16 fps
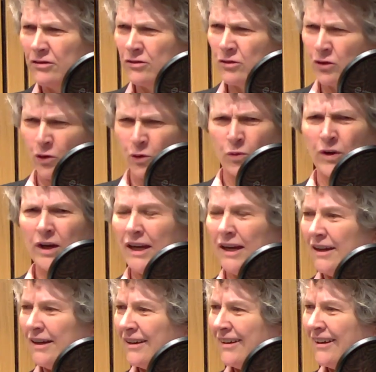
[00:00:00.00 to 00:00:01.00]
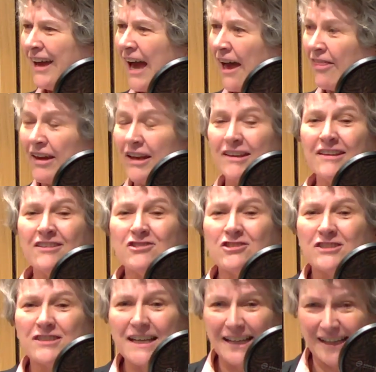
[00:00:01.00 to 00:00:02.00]
Do we? And they didn't
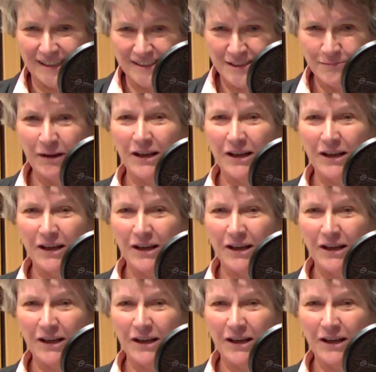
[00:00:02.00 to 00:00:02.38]
see it